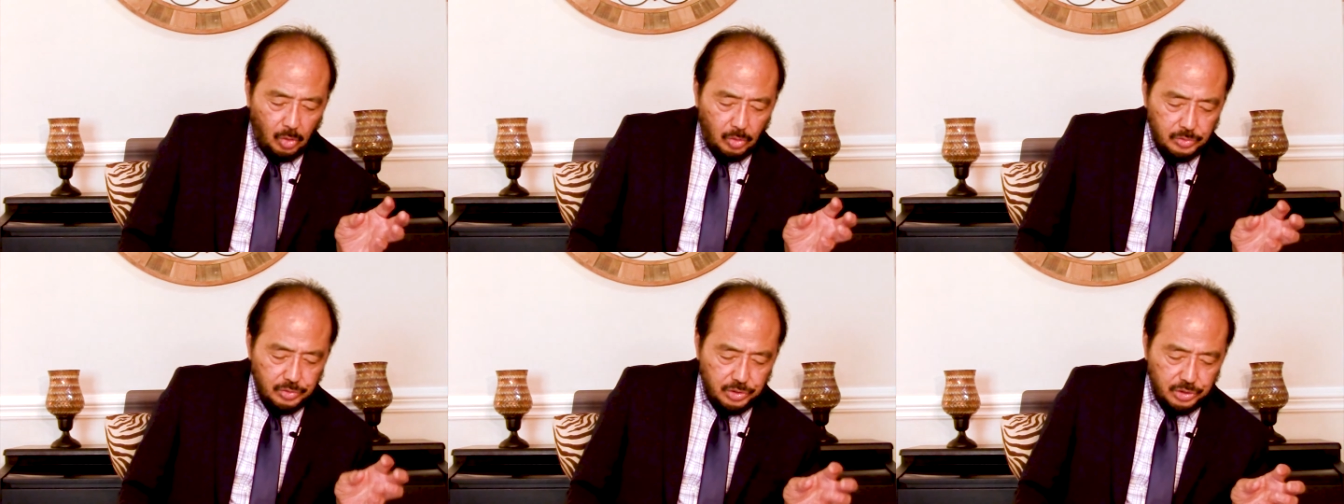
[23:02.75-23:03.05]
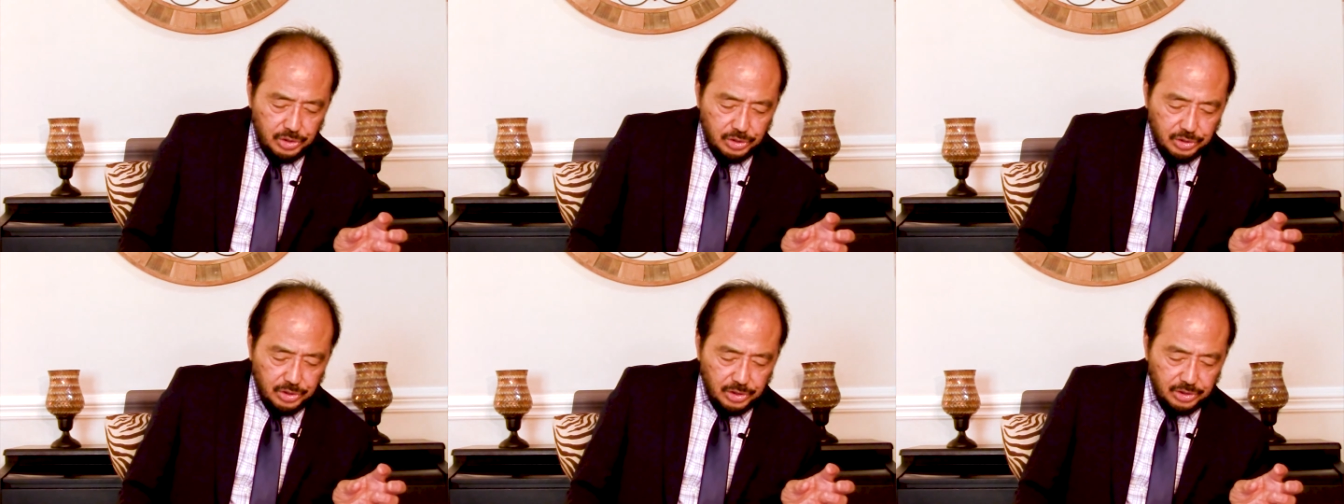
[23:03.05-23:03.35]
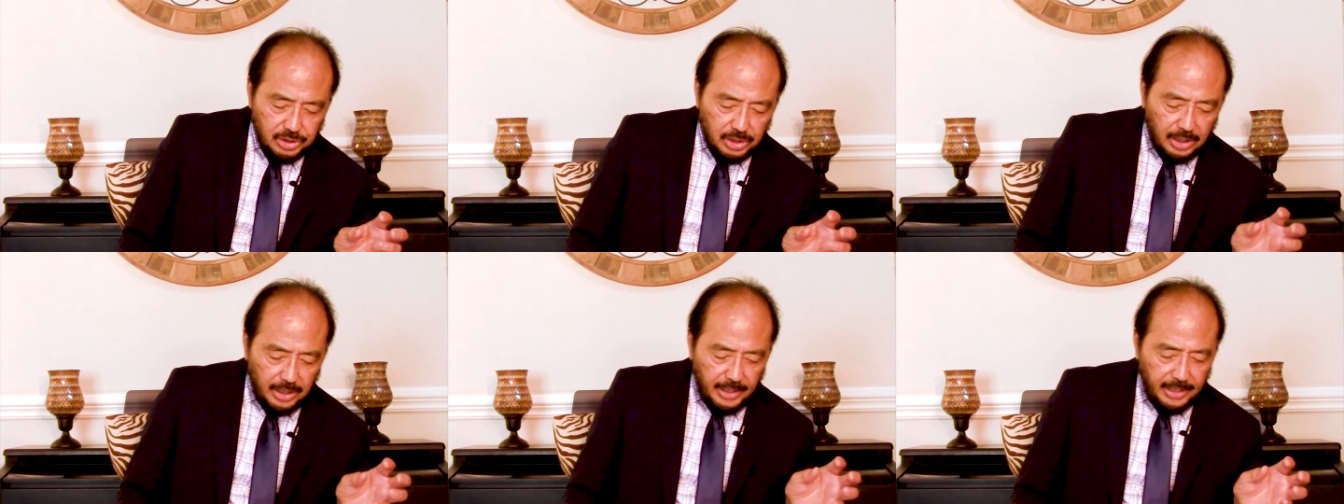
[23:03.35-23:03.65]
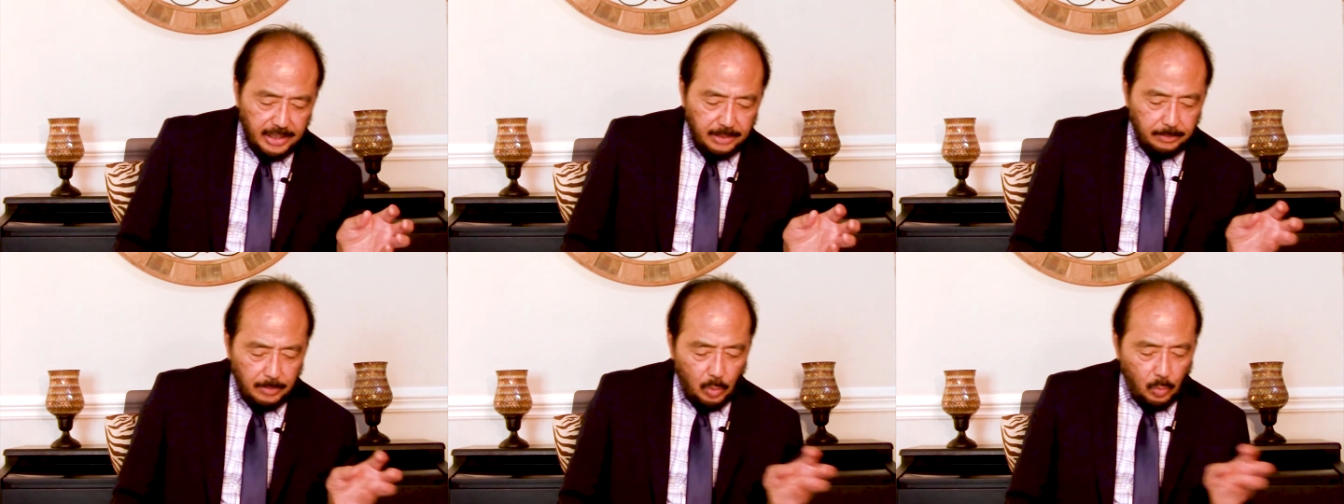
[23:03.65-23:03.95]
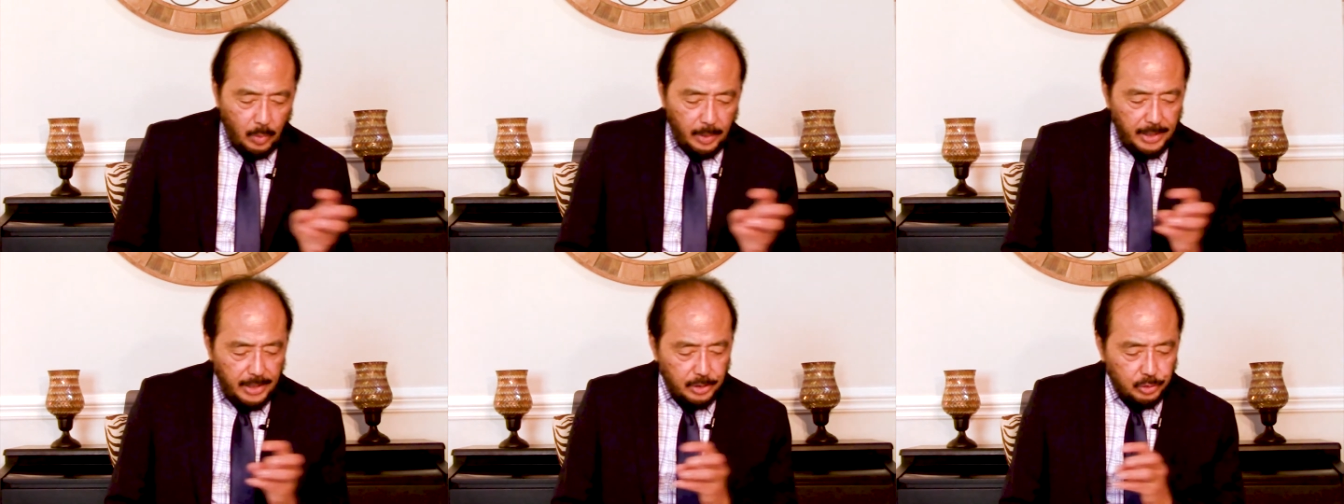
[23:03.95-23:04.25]
Jesus led him
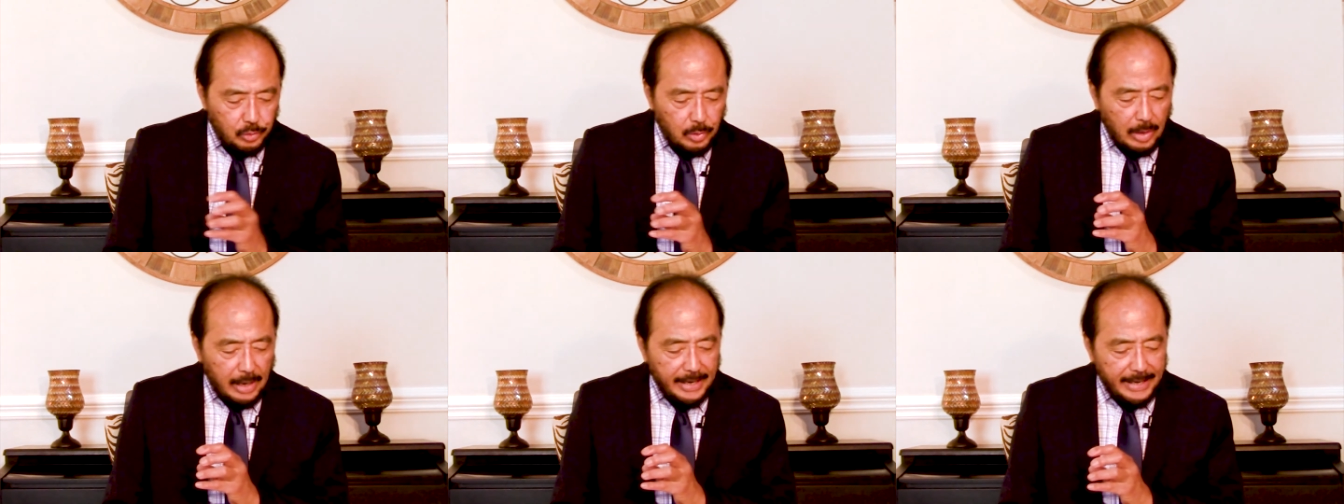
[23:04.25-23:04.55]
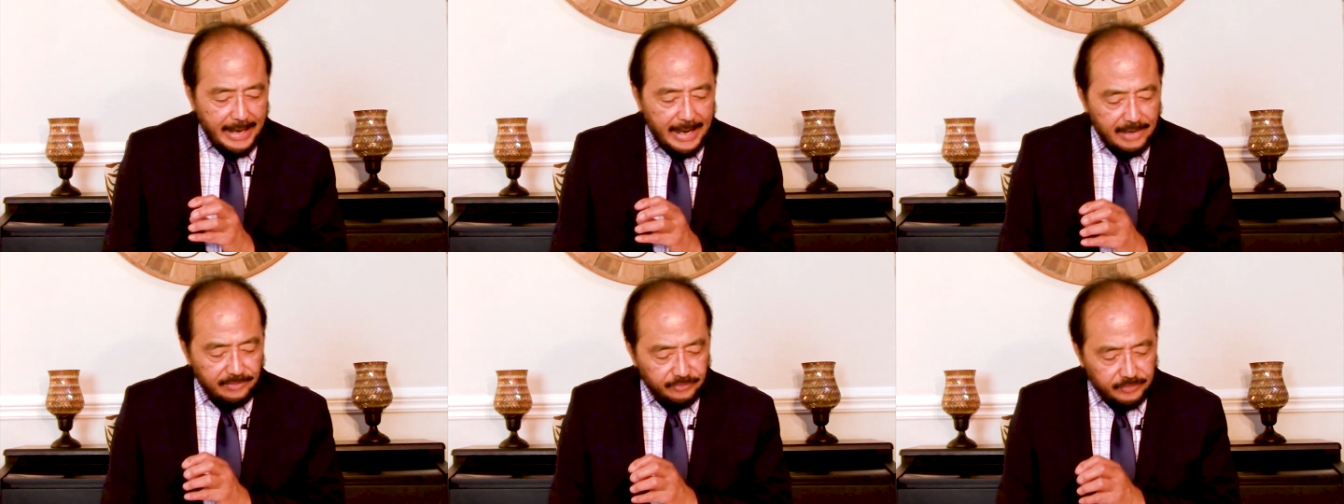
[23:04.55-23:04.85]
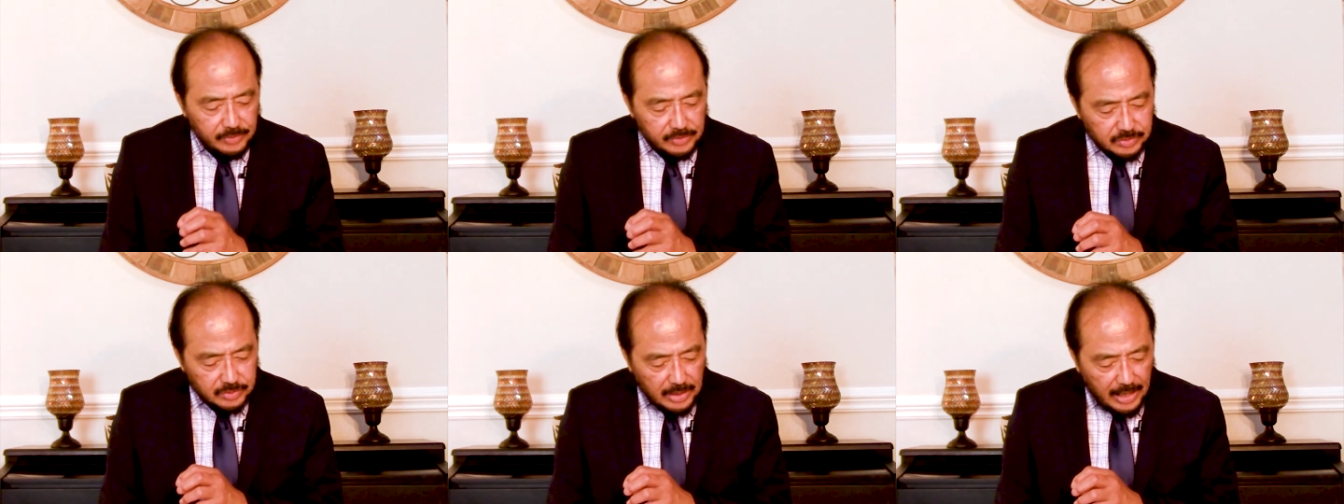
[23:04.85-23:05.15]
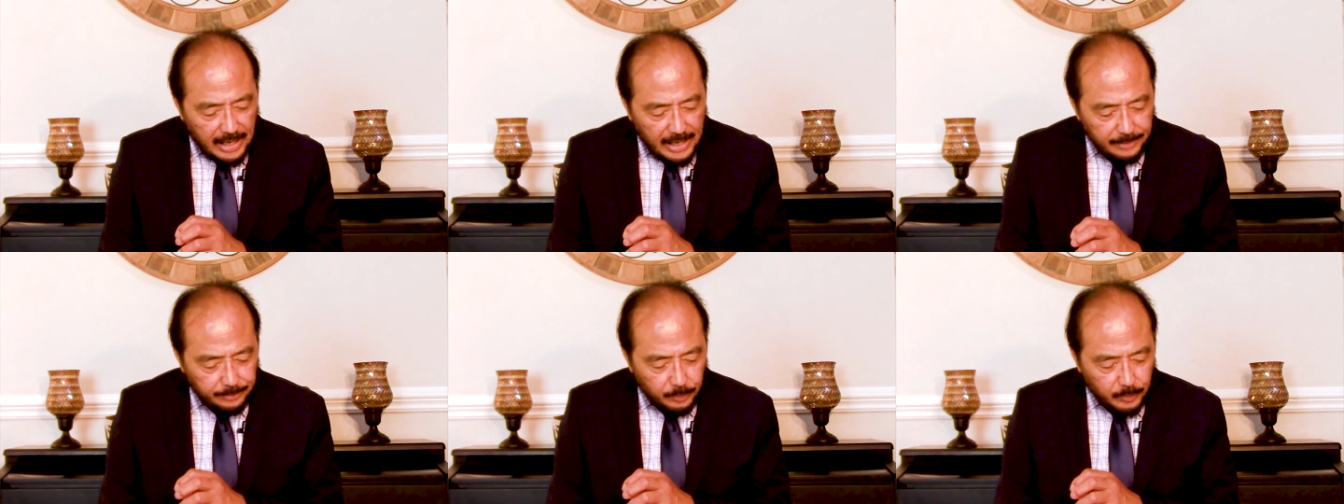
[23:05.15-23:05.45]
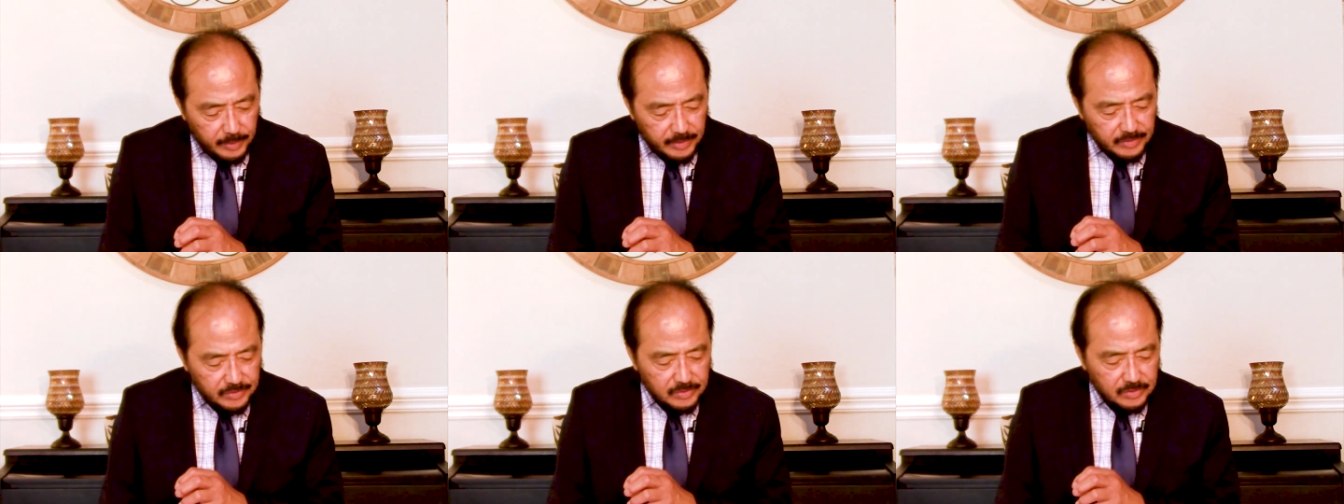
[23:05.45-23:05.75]
away to Caiaphas the high
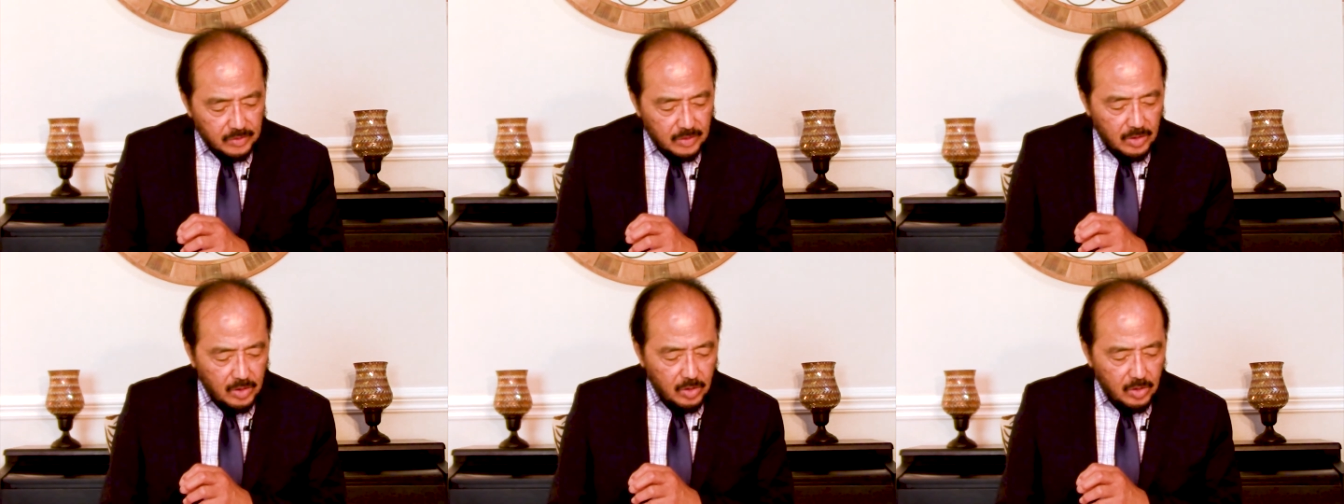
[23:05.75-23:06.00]
priest,